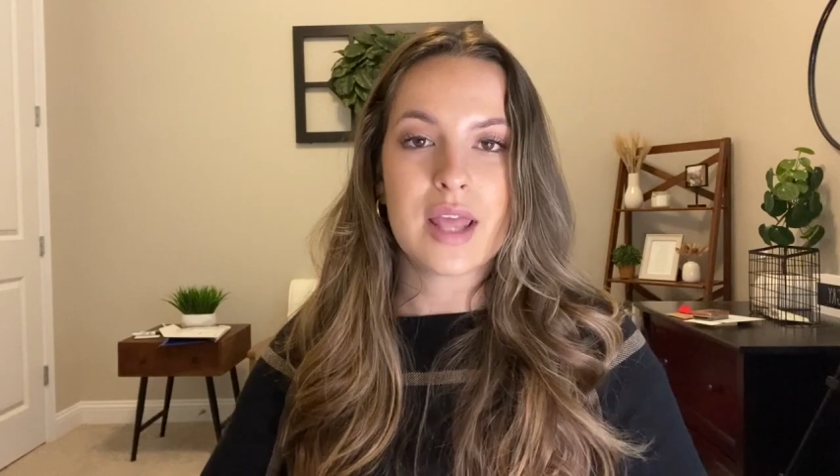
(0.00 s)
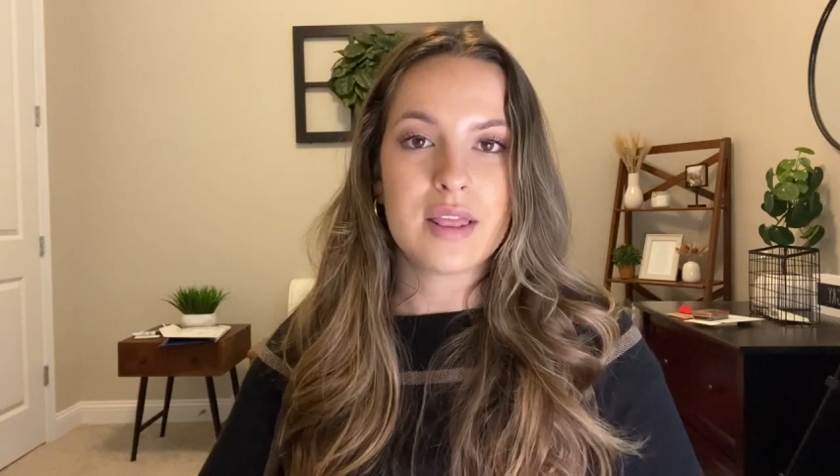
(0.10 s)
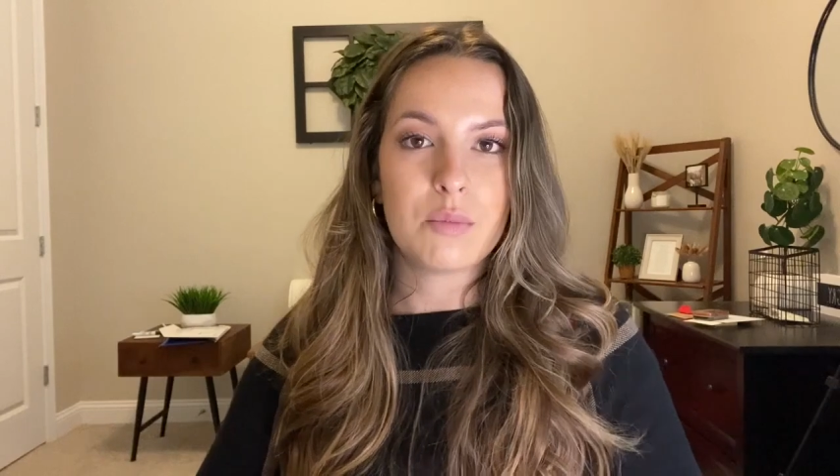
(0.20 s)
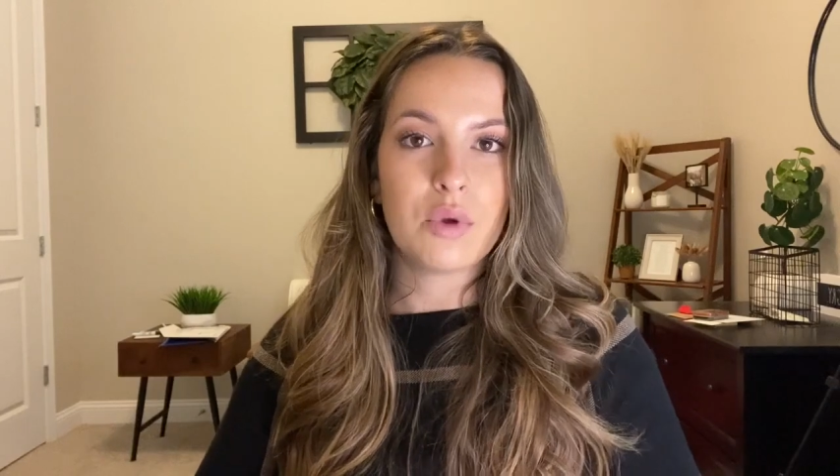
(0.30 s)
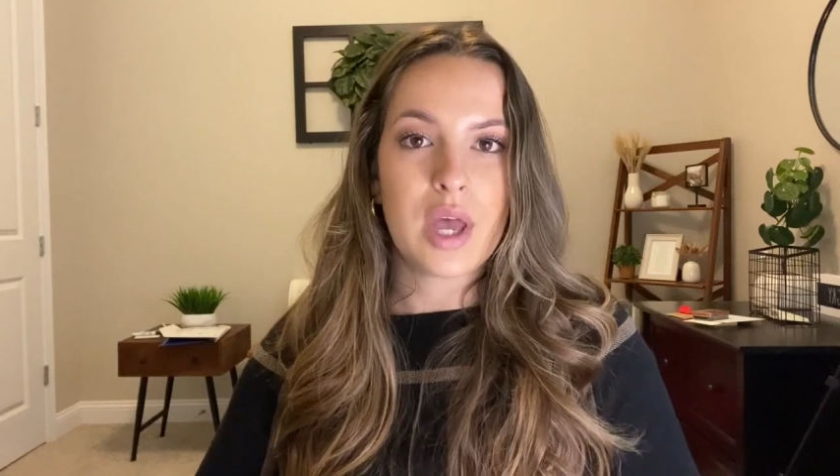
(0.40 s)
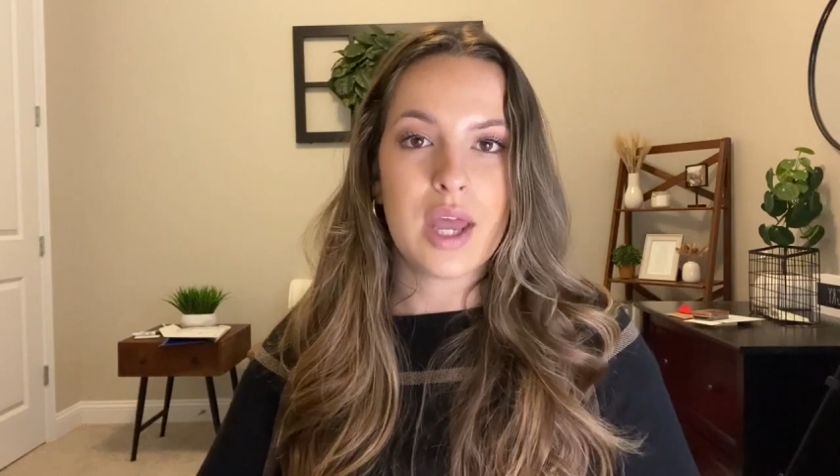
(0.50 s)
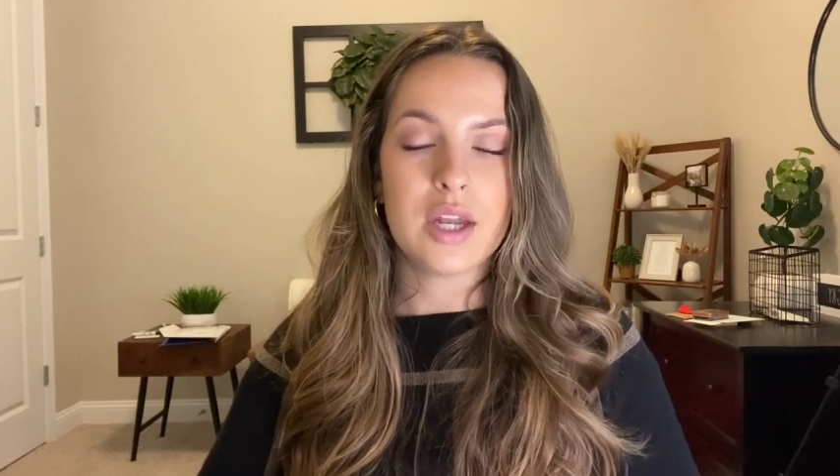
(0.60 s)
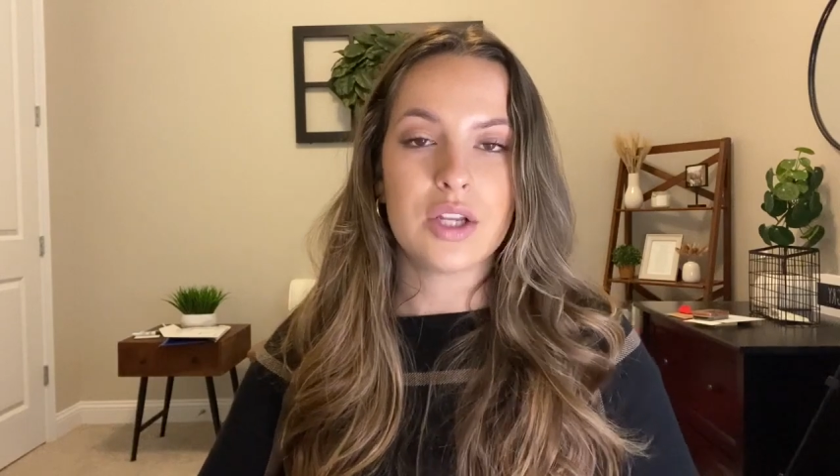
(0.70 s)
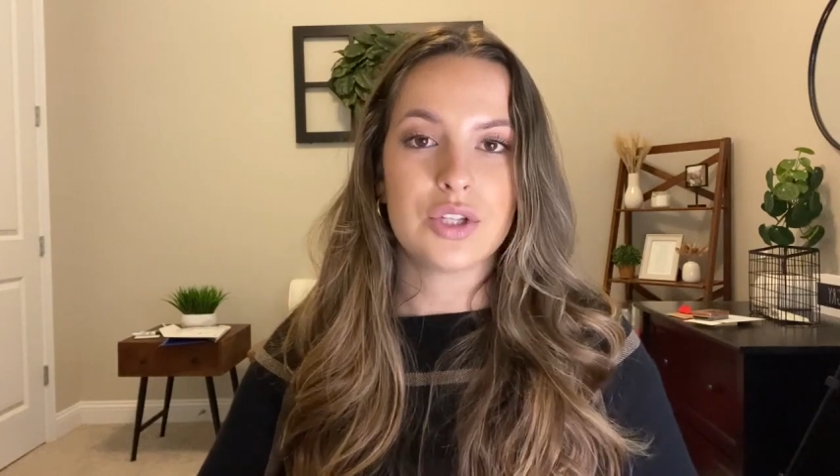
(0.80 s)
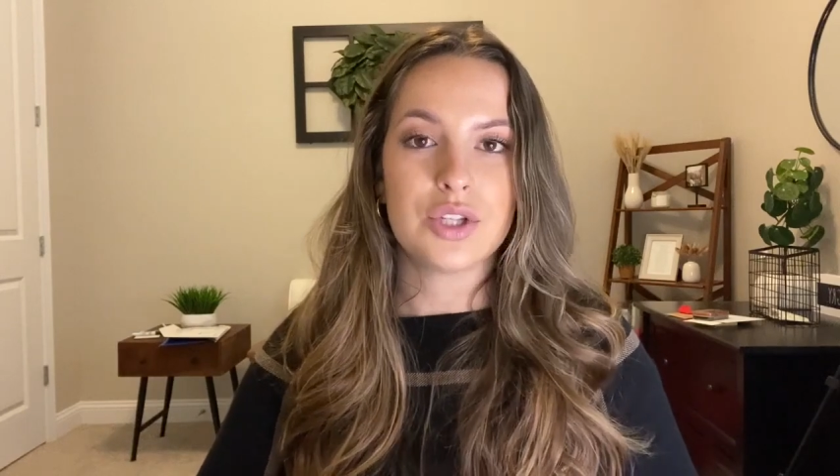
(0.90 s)
and then we'll
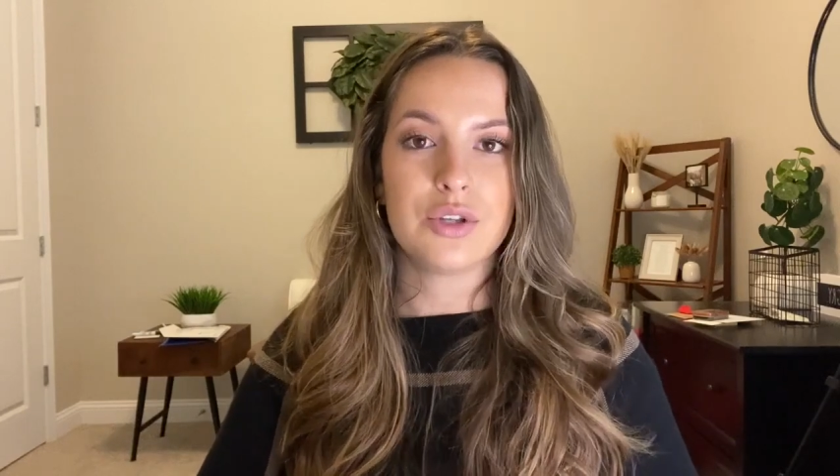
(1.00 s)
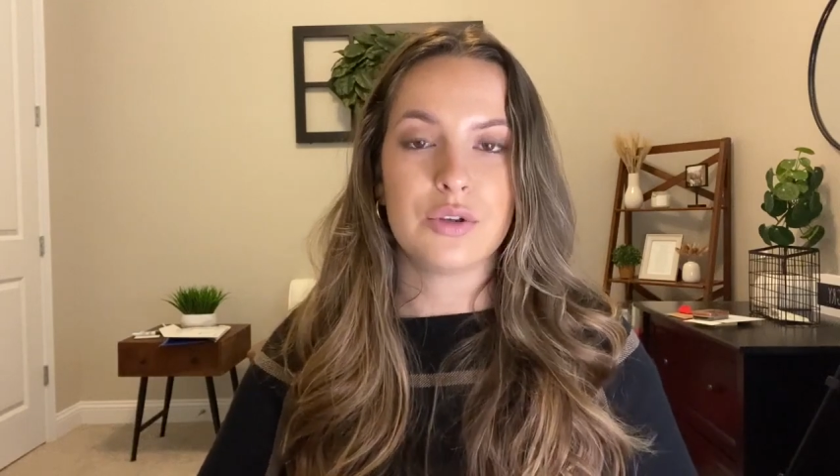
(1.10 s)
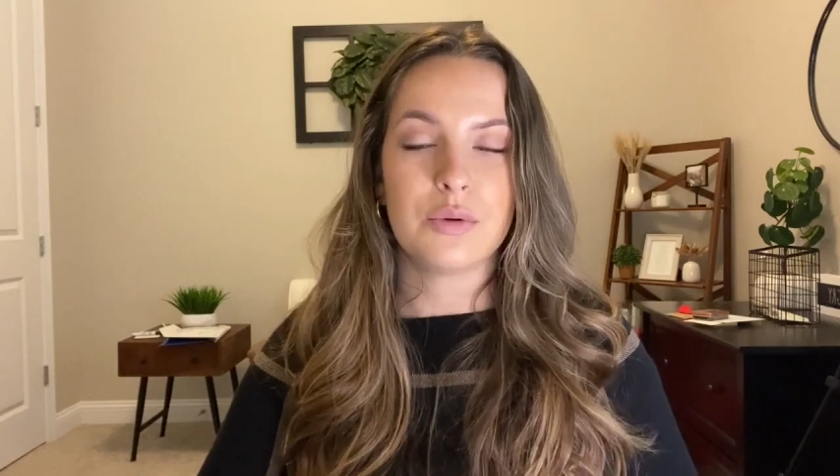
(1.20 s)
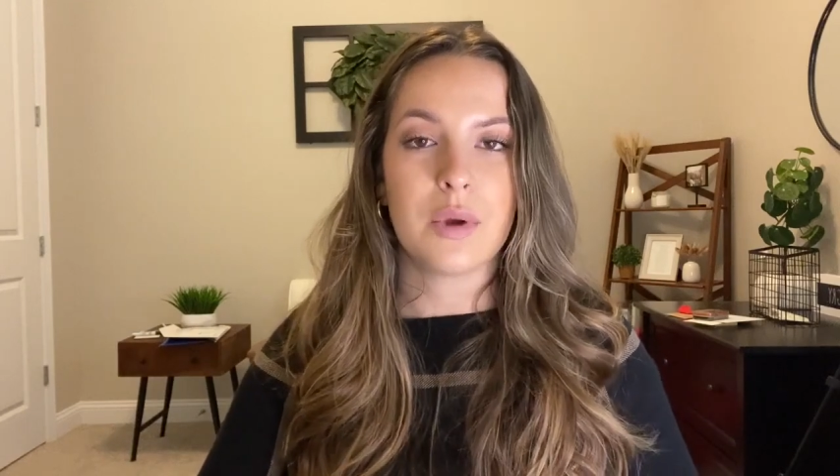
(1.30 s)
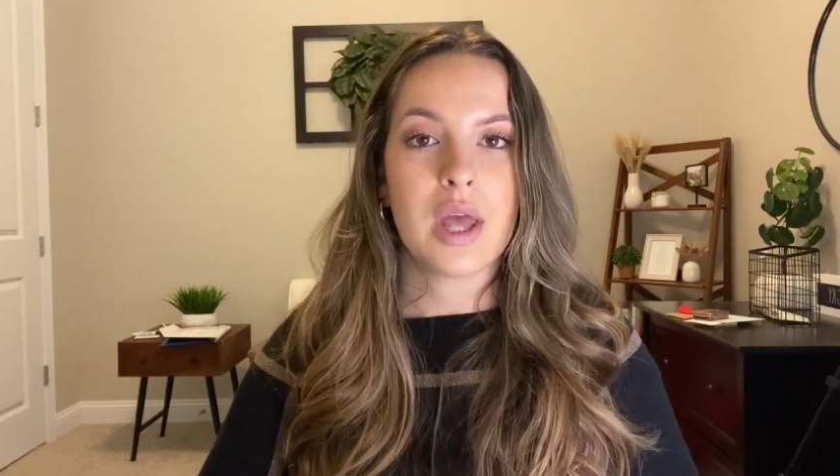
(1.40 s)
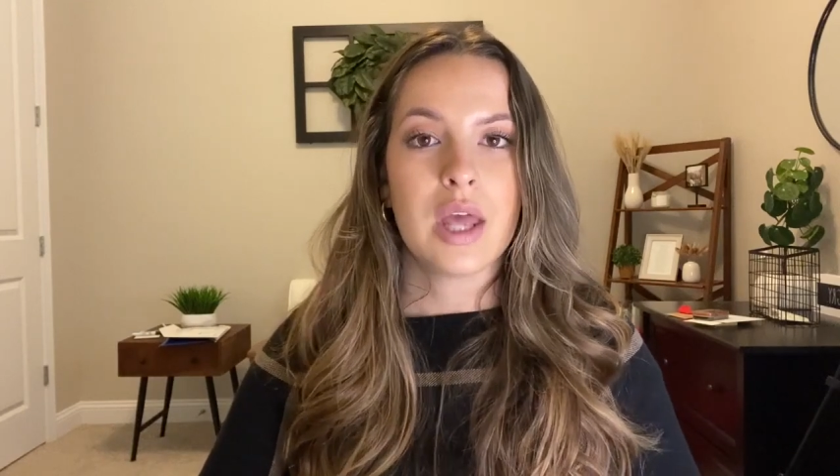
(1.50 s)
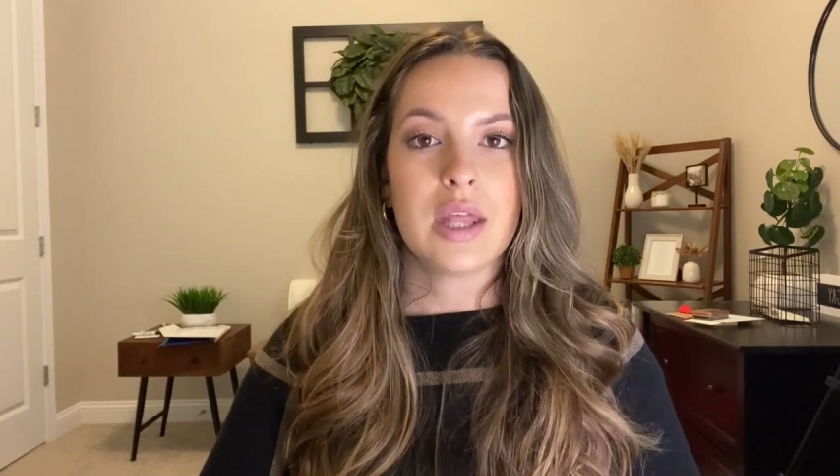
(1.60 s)
head to